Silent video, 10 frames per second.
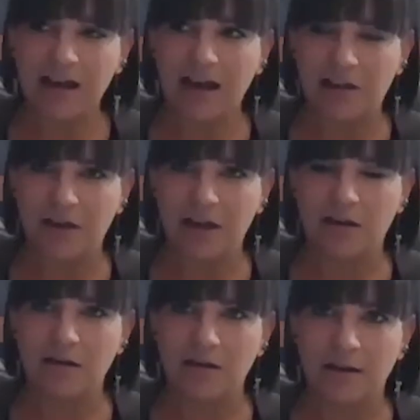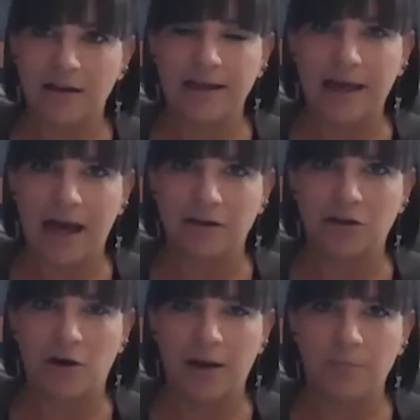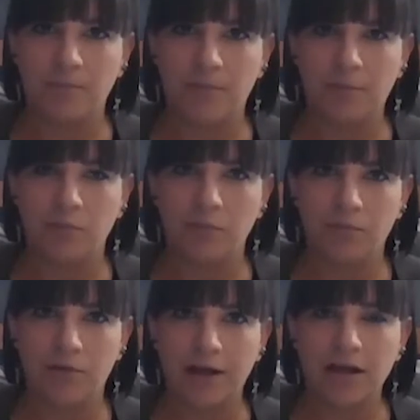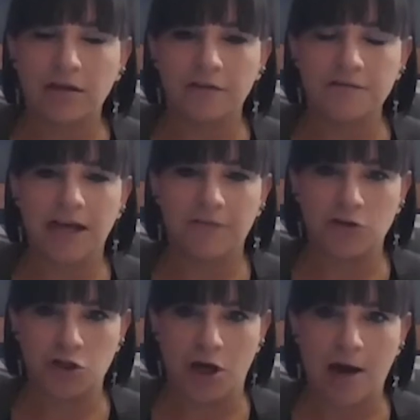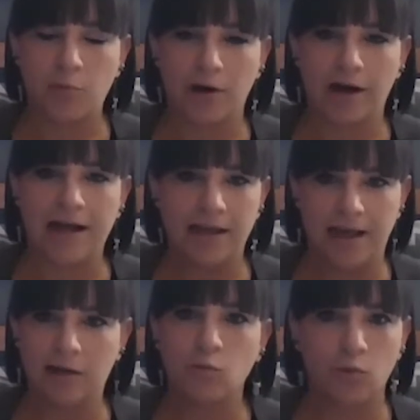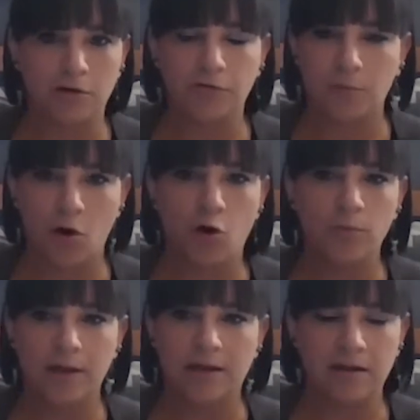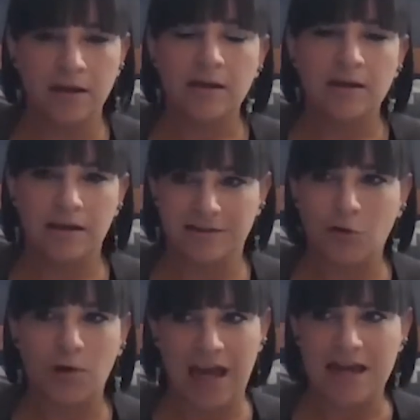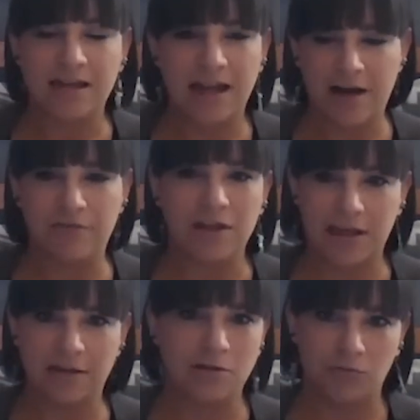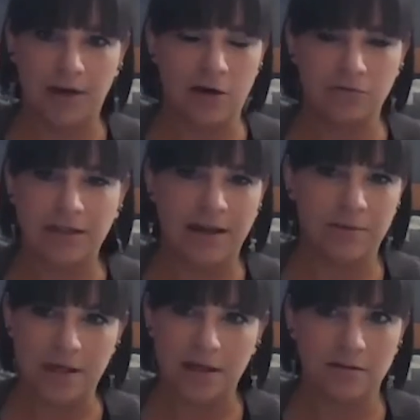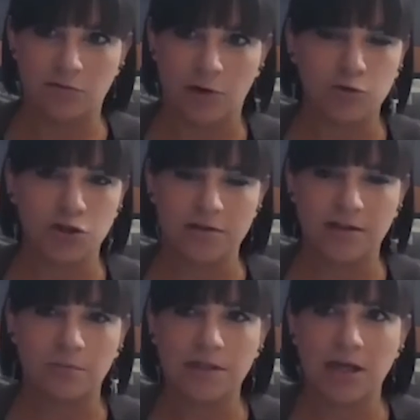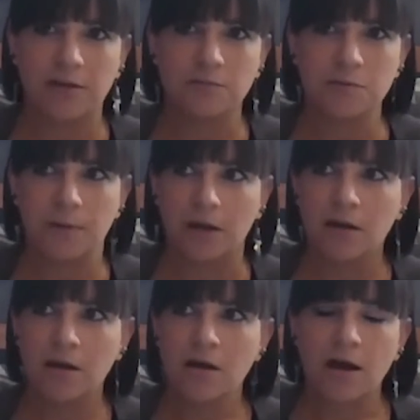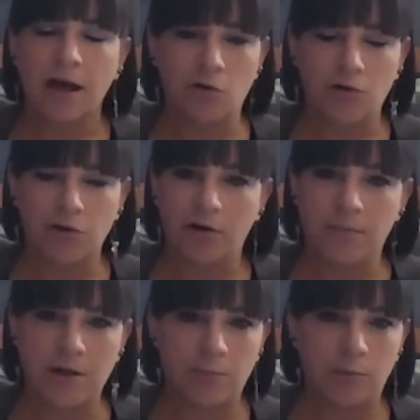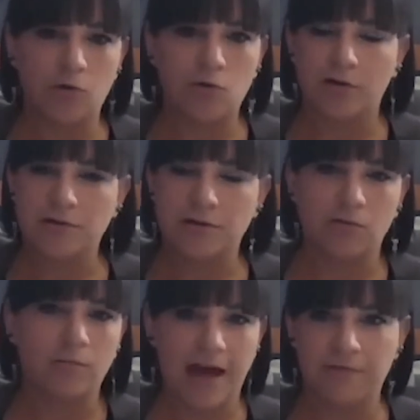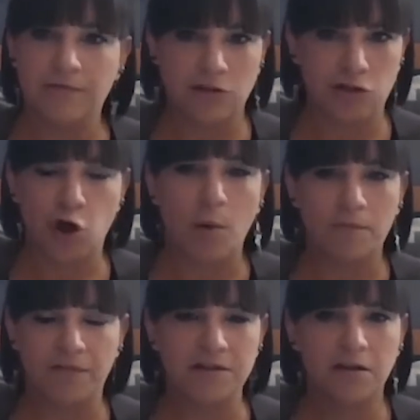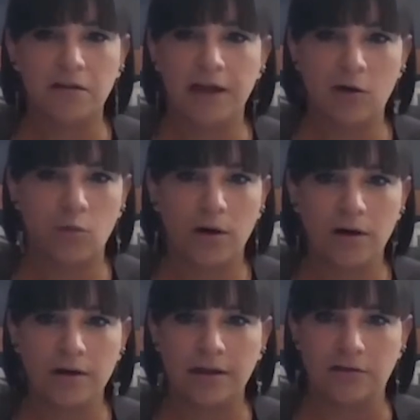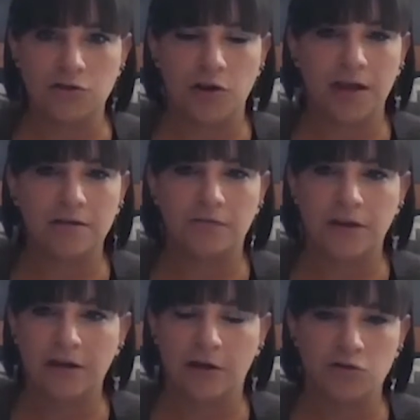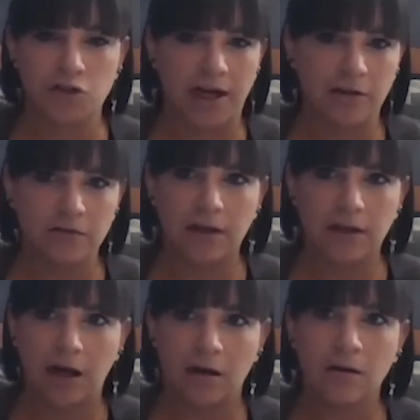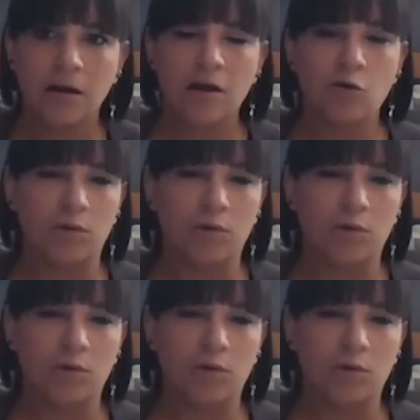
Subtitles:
I think, and again, I'm lucky enough to have a job where I can work from home, and it's okay to have the kids around and it be a disruption sometimes. But I know there are people who are still having to show up physically at work and trying to figure out childcare when